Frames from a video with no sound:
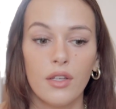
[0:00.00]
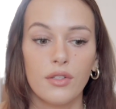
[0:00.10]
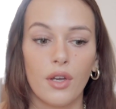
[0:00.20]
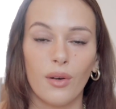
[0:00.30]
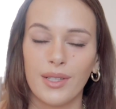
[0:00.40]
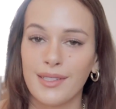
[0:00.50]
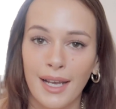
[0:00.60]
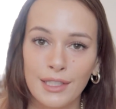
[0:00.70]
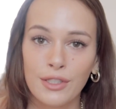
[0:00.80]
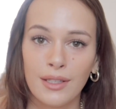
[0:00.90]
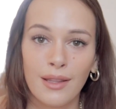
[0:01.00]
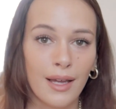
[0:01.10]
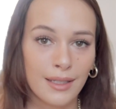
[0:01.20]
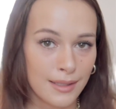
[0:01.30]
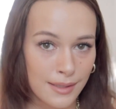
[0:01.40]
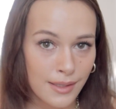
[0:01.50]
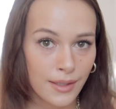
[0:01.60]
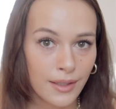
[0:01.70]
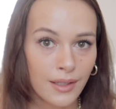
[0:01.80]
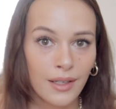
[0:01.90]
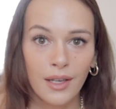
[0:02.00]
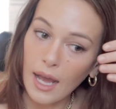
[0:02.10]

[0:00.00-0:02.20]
So it's actually a lot easier.